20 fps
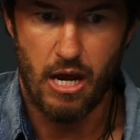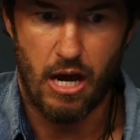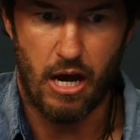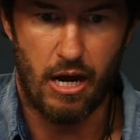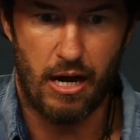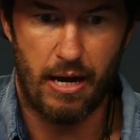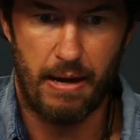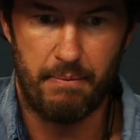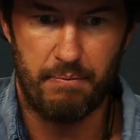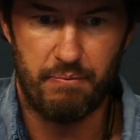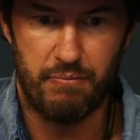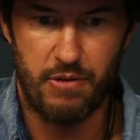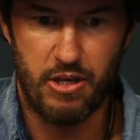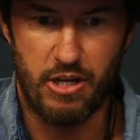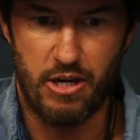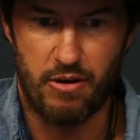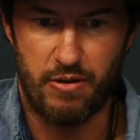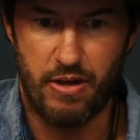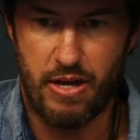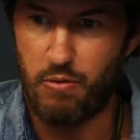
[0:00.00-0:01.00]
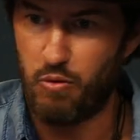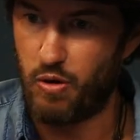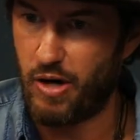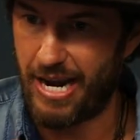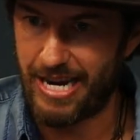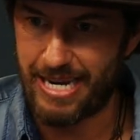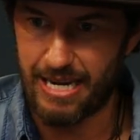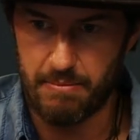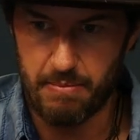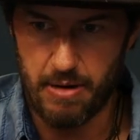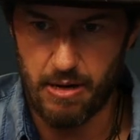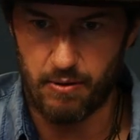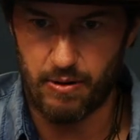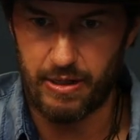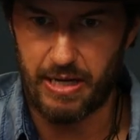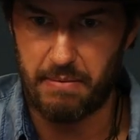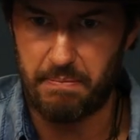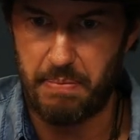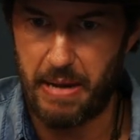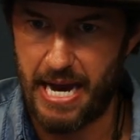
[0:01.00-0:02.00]
You know, they were not going to be able
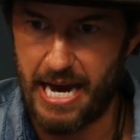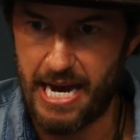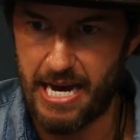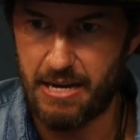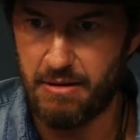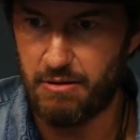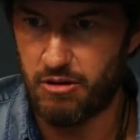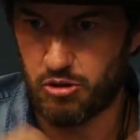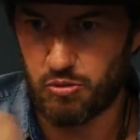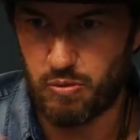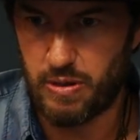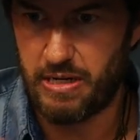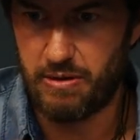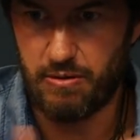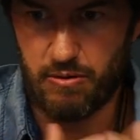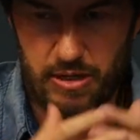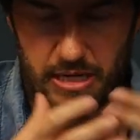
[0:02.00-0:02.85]
to get paid because we